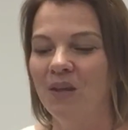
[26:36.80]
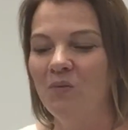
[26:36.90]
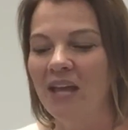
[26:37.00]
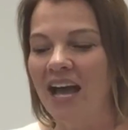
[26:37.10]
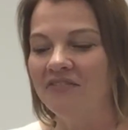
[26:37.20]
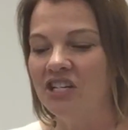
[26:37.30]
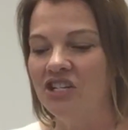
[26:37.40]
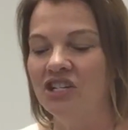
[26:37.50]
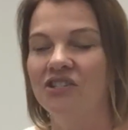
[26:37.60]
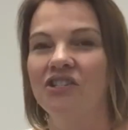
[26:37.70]
We have to
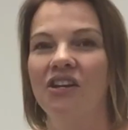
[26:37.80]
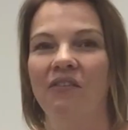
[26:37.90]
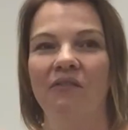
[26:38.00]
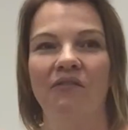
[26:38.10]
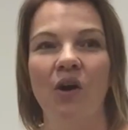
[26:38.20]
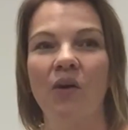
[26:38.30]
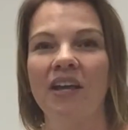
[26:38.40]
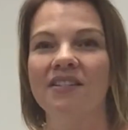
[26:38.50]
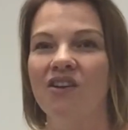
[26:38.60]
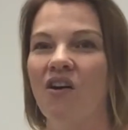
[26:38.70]
just
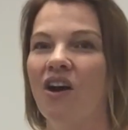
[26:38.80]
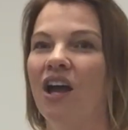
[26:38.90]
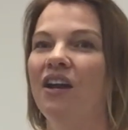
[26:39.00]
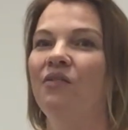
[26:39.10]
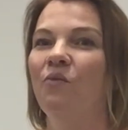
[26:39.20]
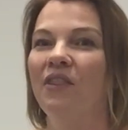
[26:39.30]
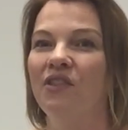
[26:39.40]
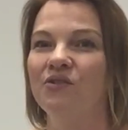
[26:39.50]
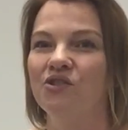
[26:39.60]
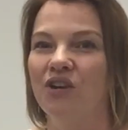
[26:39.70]
focus on what
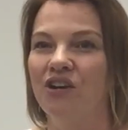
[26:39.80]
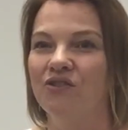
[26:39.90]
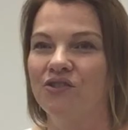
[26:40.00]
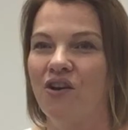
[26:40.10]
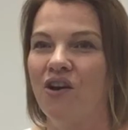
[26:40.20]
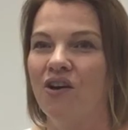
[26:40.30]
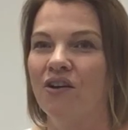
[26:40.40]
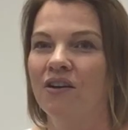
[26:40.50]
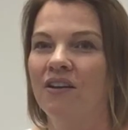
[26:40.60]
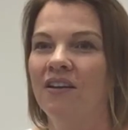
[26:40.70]
those triggers
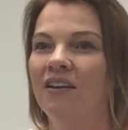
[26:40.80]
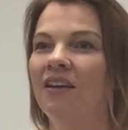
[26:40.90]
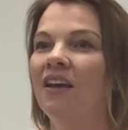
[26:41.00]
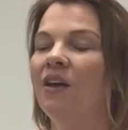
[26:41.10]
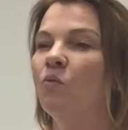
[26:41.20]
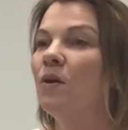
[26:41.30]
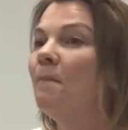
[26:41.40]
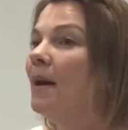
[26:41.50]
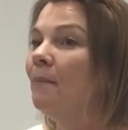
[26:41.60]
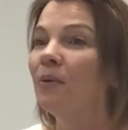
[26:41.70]
are,
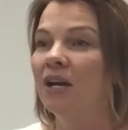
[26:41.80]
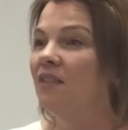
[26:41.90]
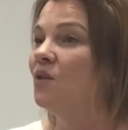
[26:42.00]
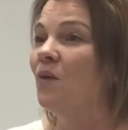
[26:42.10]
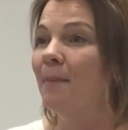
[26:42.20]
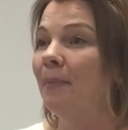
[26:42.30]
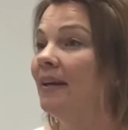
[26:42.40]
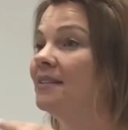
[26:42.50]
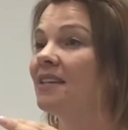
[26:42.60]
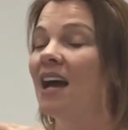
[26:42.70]
remembering the
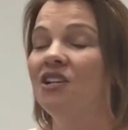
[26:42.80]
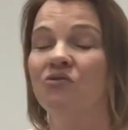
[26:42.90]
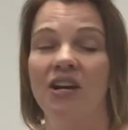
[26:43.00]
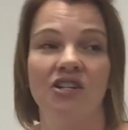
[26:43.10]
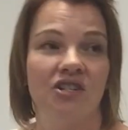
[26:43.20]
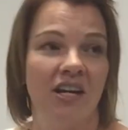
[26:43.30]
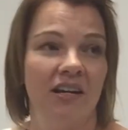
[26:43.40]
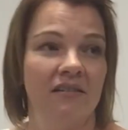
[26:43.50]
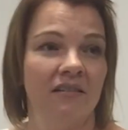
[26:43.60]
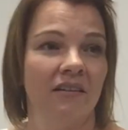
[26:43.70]
weapons:
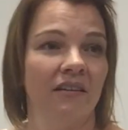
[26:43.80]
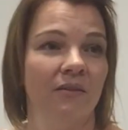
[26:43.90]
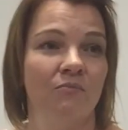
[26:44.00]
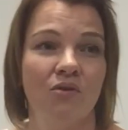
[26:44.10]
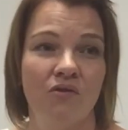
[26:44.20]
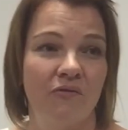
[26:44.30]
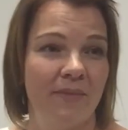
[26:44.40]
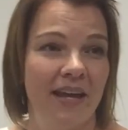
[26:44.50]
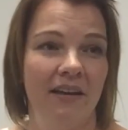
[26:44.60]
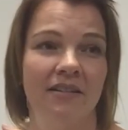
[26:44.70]
hydration,
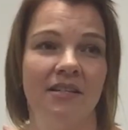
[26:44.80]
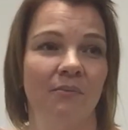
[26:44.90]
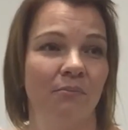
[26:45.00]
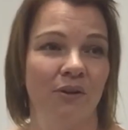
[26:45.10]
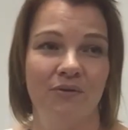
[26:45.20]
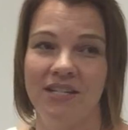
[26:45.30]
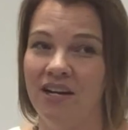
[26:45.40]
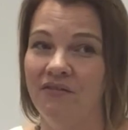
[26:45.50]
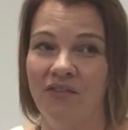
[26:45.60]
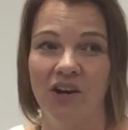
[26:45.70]
movement,
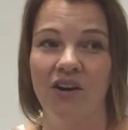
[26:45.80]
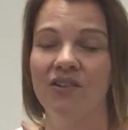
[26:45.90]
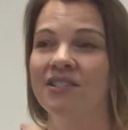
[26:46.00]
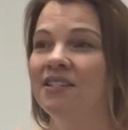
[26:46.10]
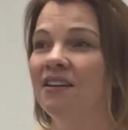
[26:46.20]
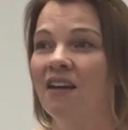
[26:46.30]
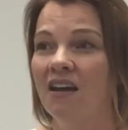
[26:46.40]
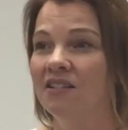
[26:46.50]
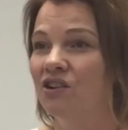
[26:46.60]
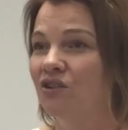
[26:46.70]
protein first,
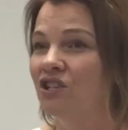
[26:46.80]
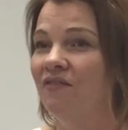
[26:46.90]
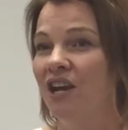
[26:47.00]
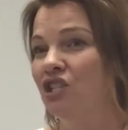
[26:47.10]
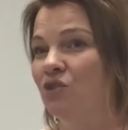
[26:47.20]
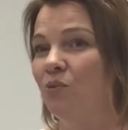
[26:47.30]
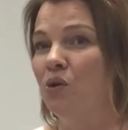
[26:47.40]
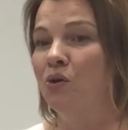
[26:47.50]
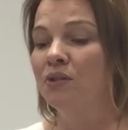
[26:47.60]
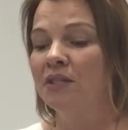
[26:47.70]
non-starchy
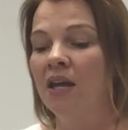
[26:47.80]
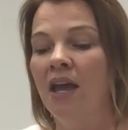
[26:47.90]
vegetables.